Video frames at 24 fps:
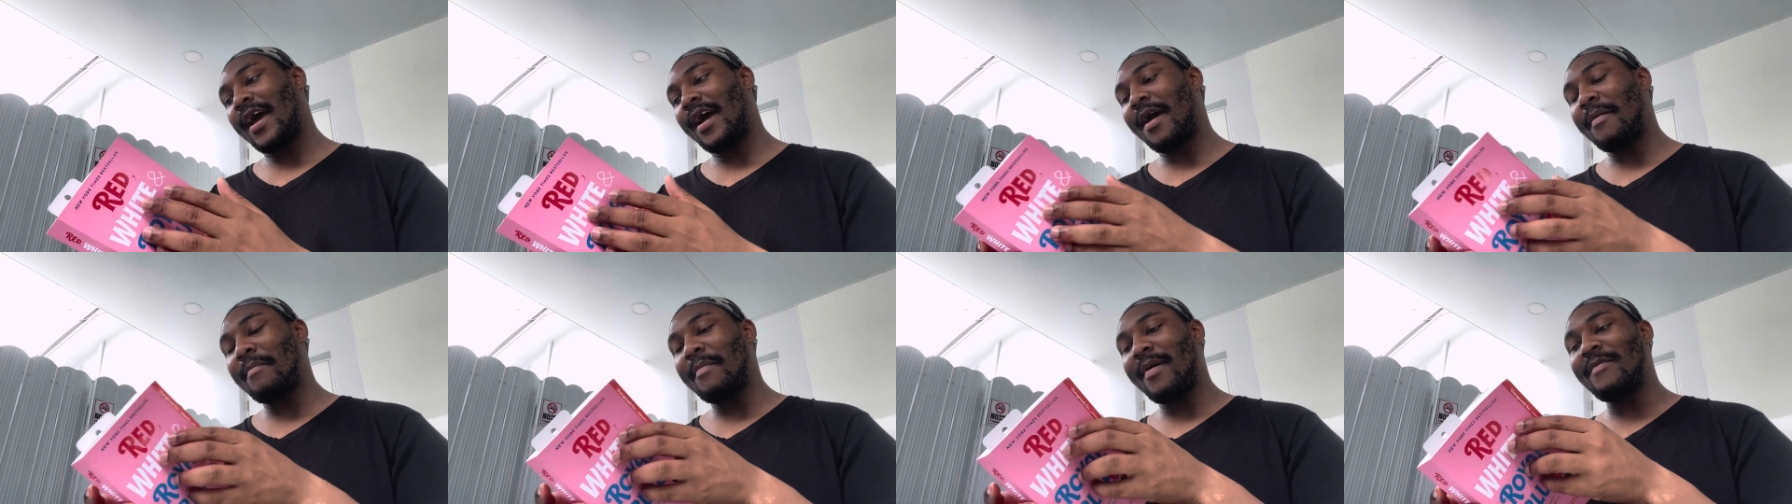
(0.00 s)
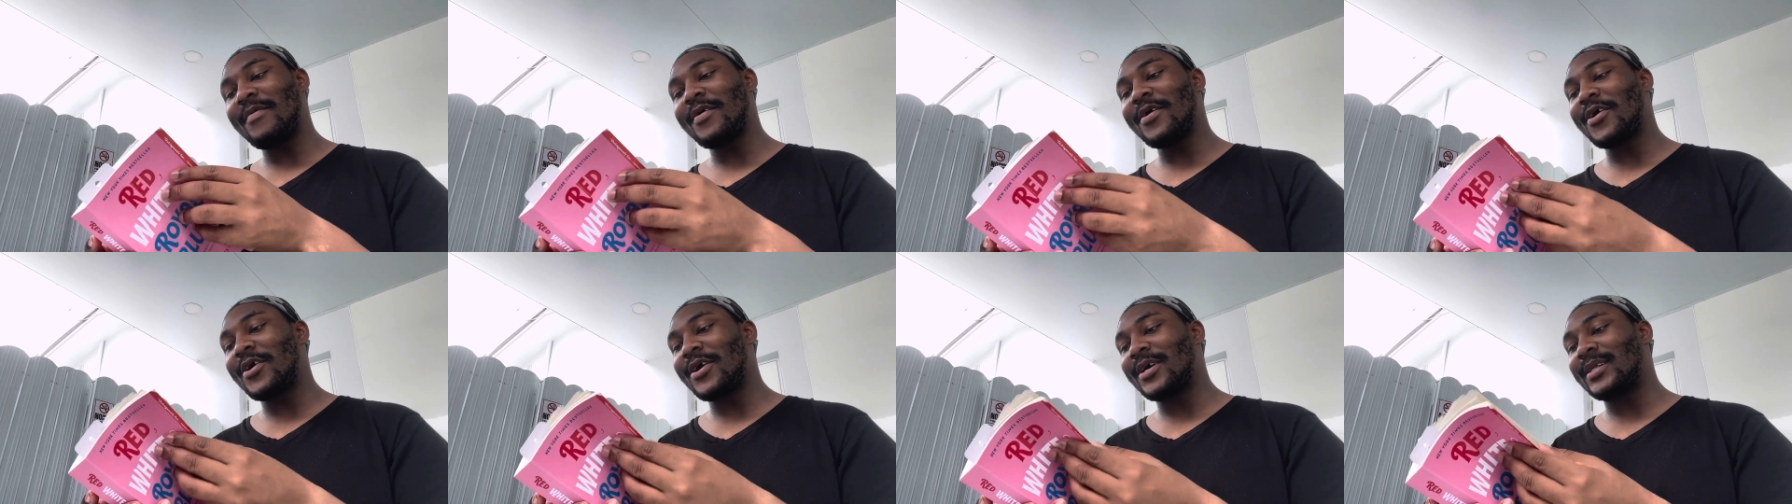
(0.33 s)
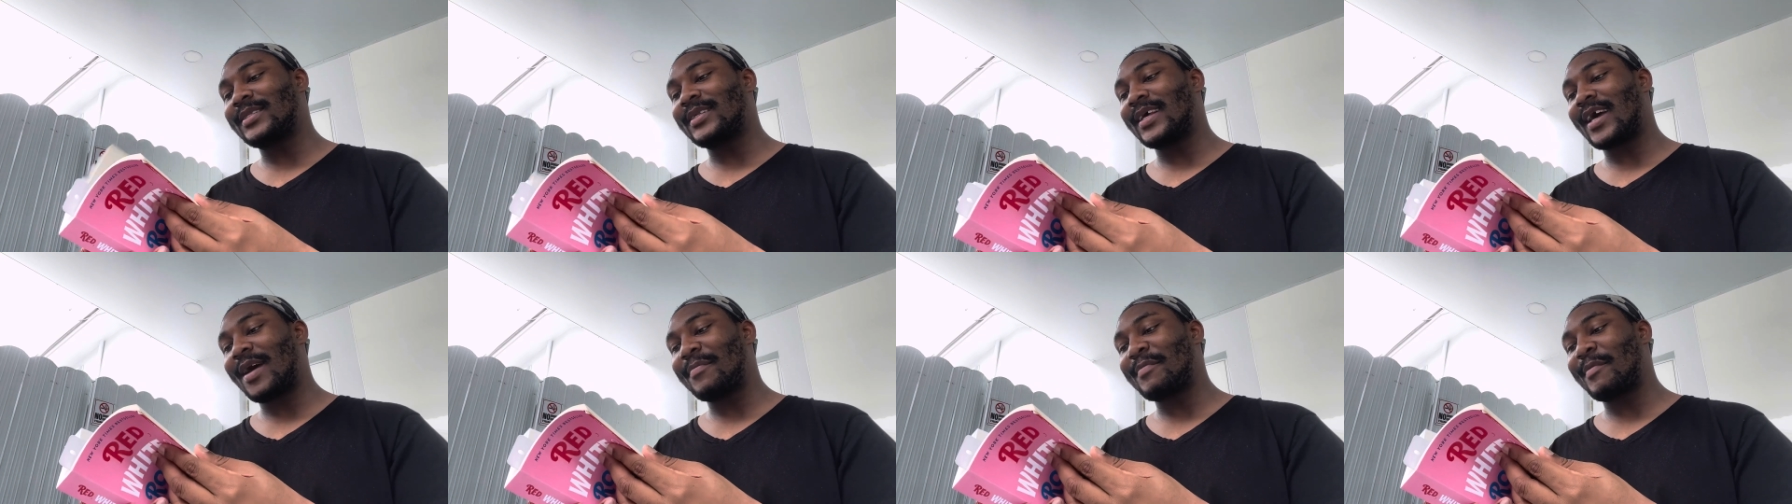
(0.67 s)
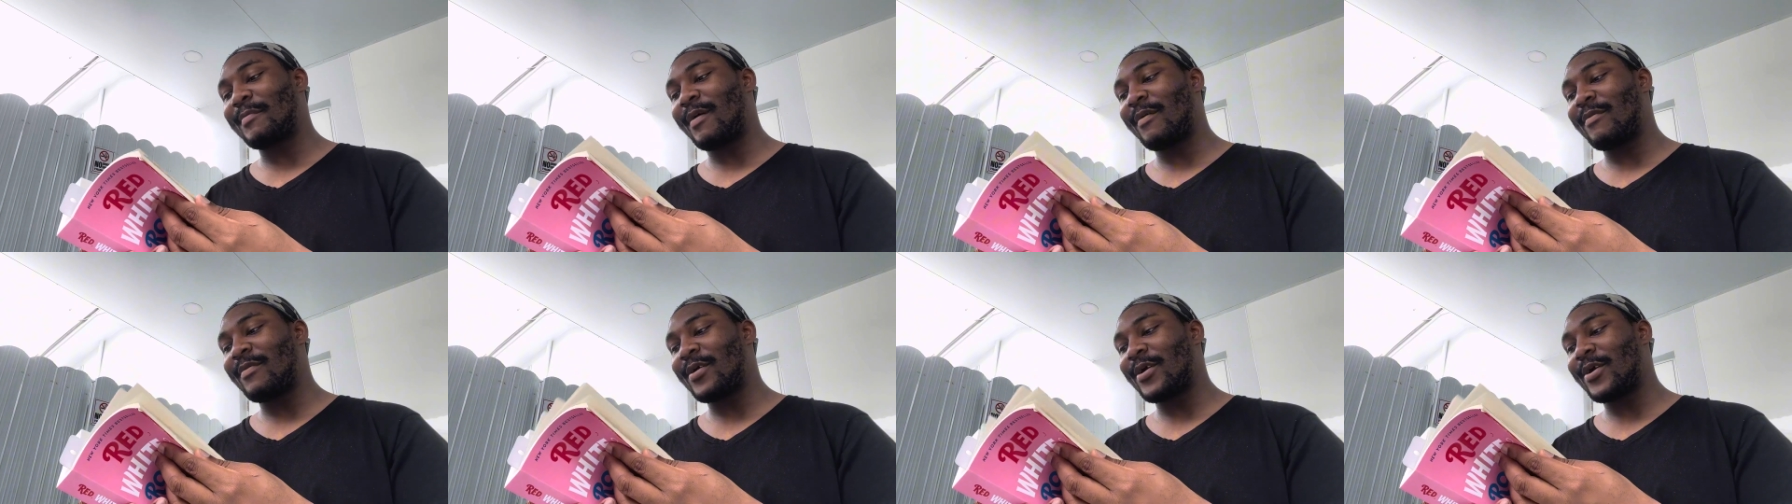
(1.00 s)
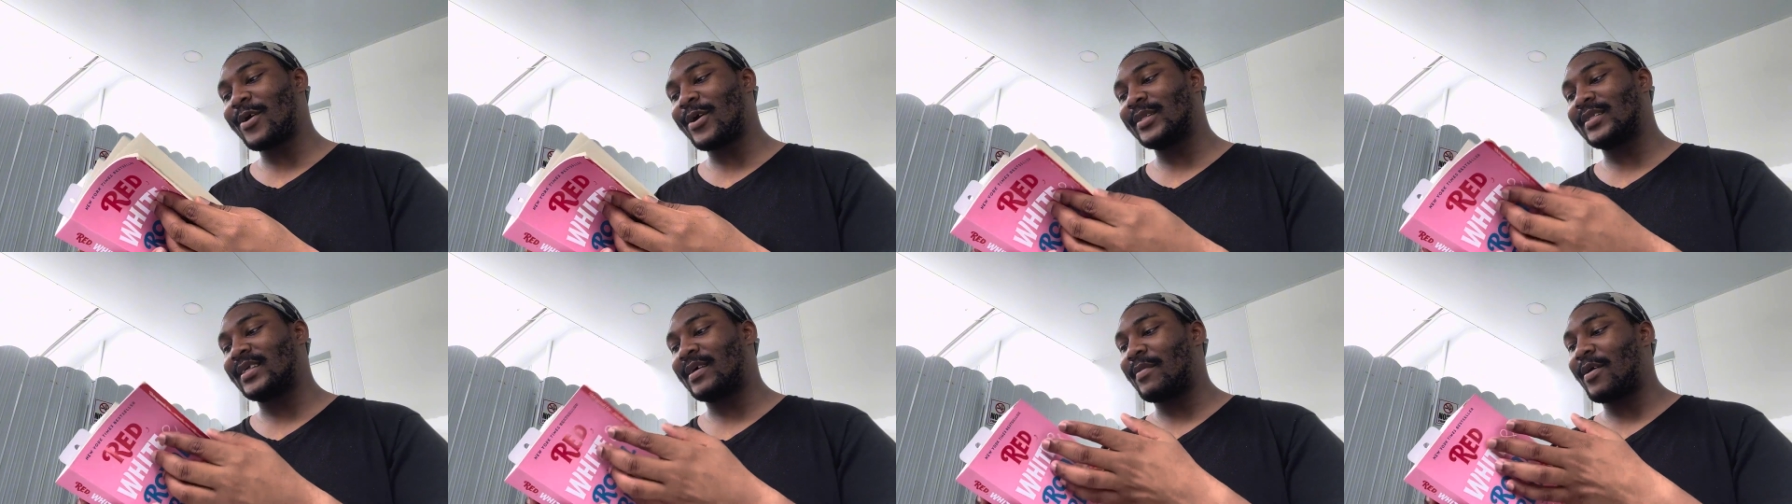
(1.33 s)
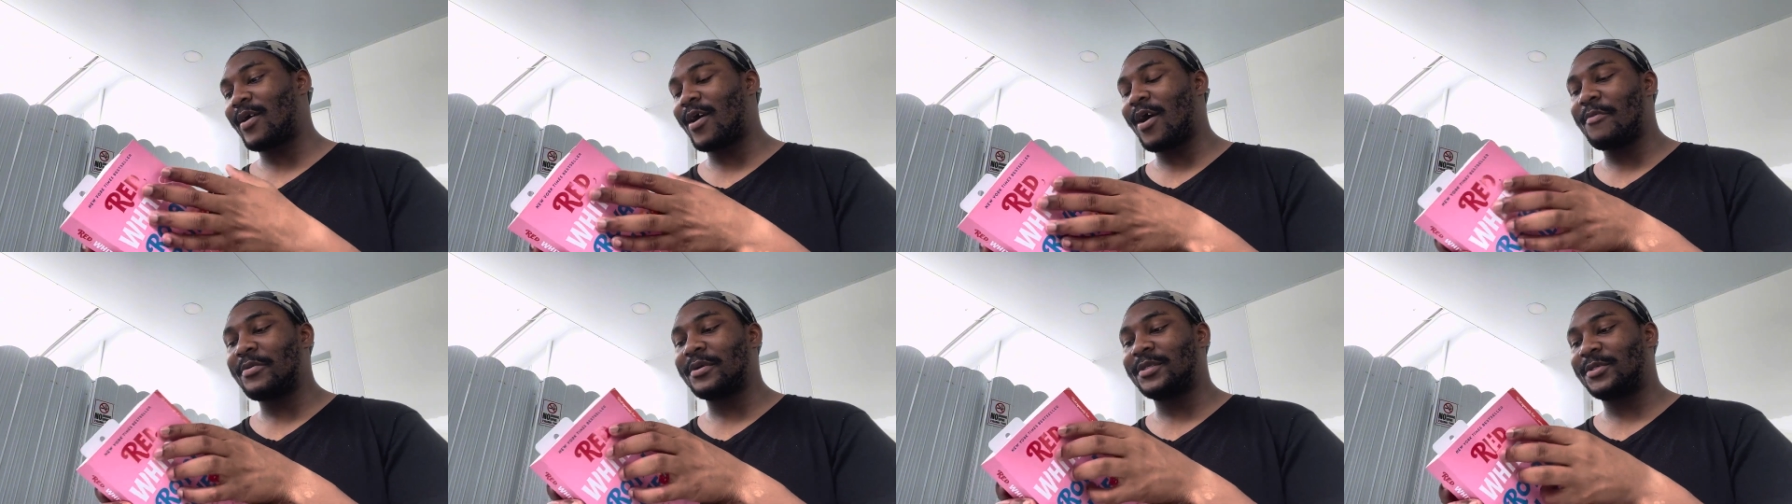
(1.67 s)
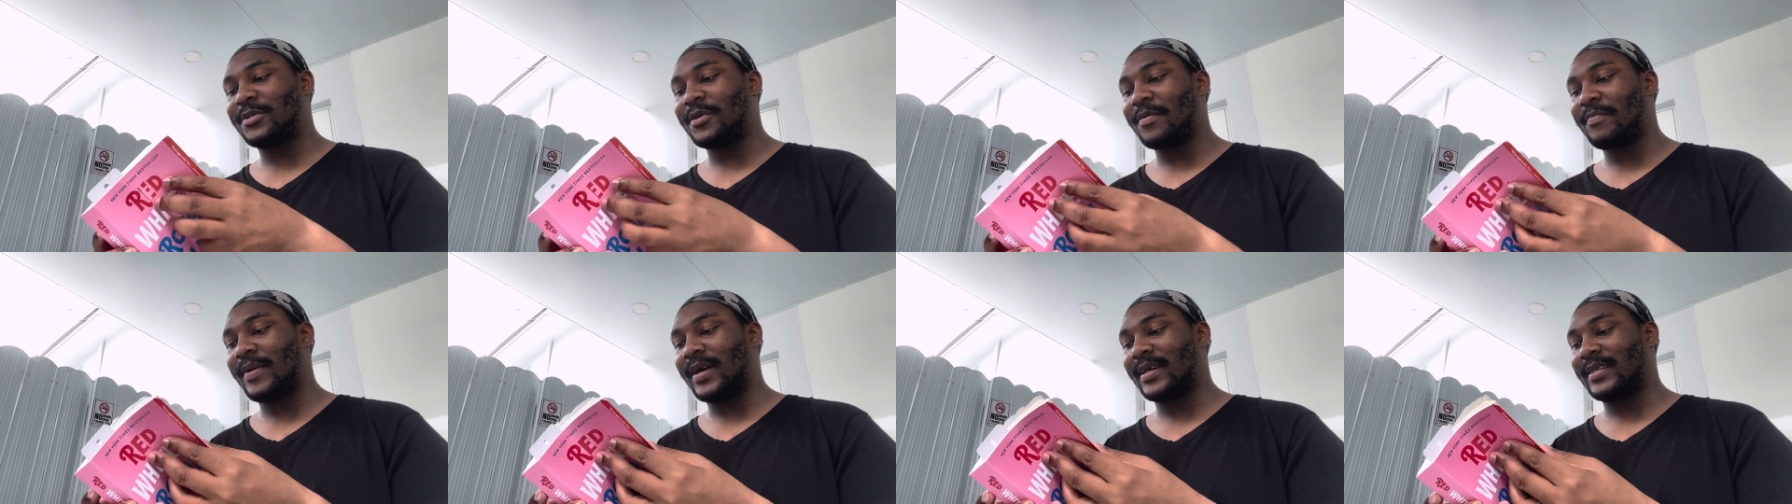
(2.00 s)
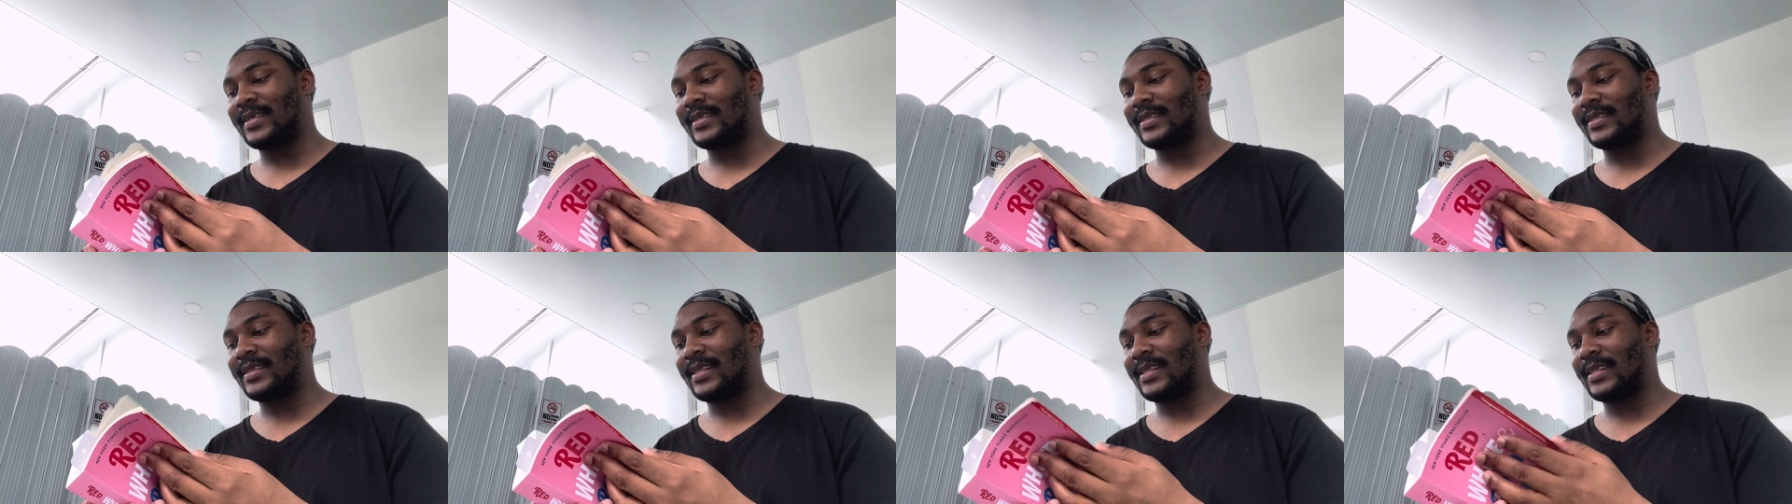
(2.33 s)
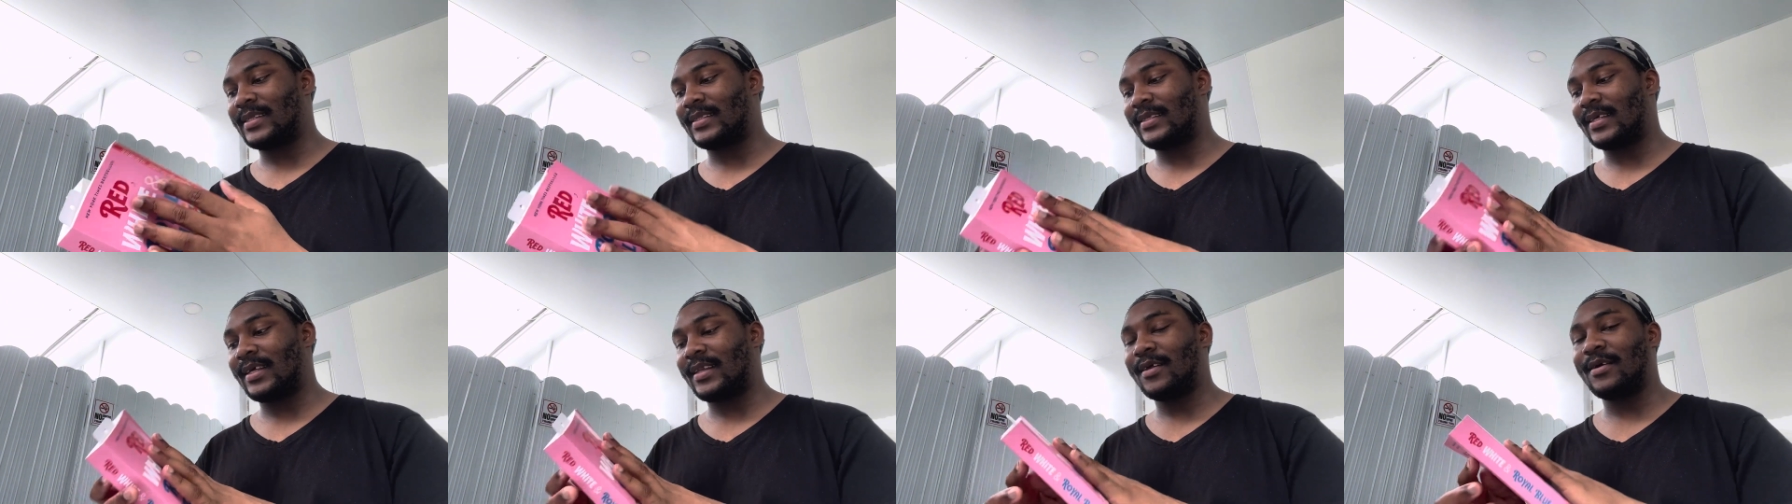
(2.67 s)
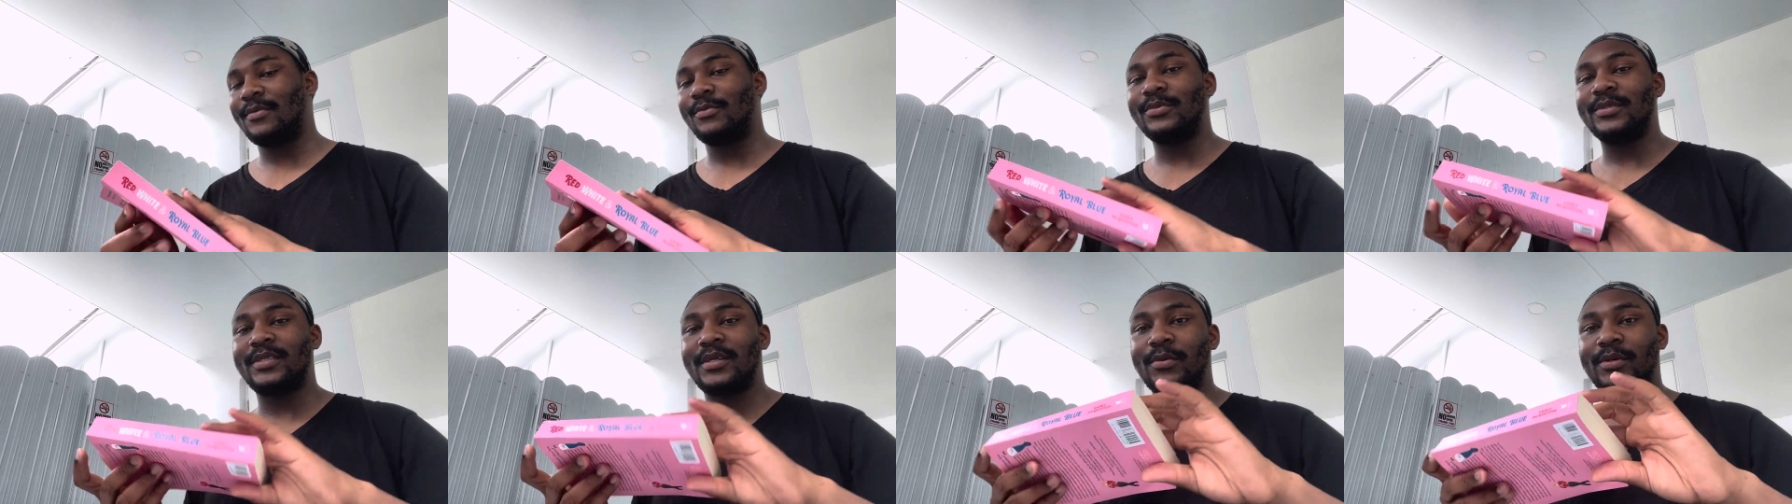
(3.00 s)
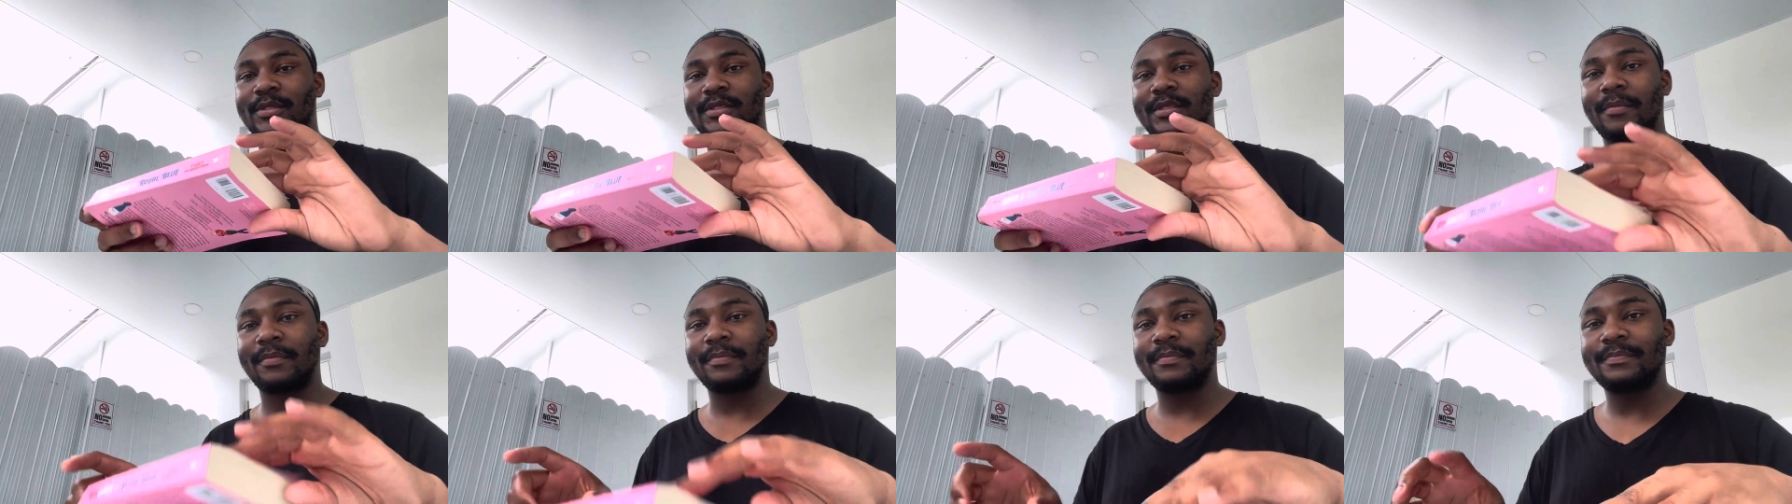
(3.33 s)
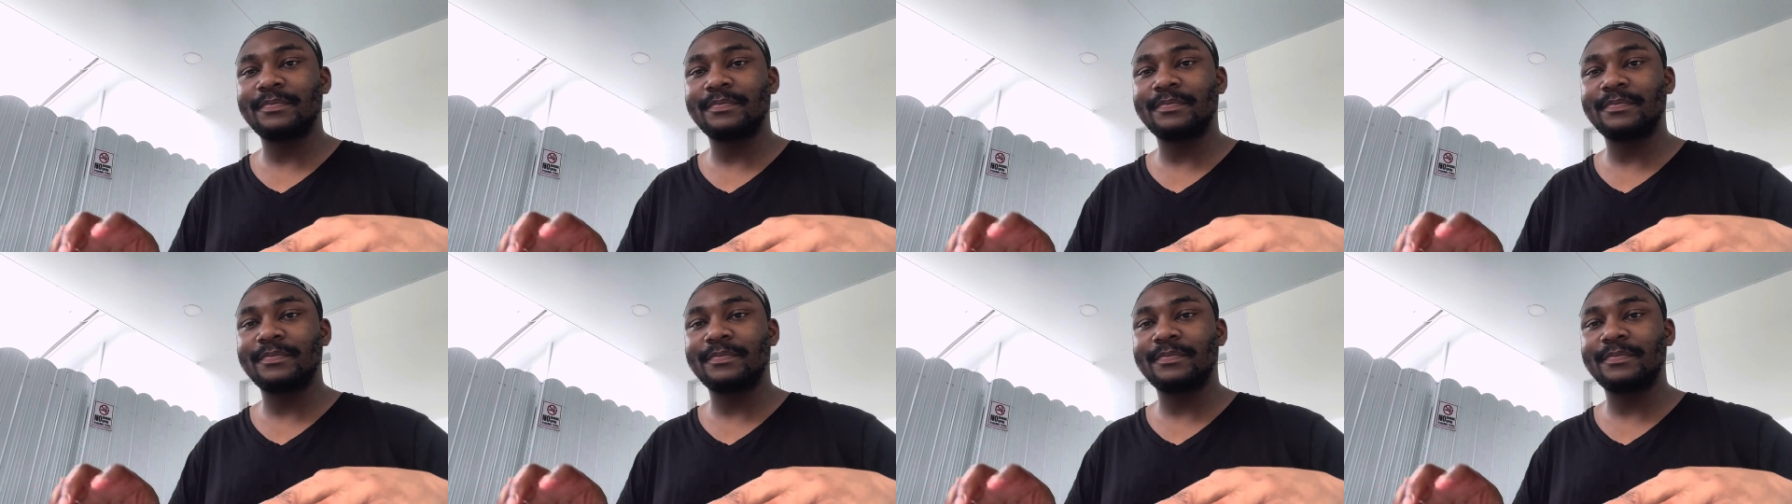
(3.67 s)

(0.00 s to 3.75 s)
having a good time. I can't wait to jump back into this, and we'll see what's up.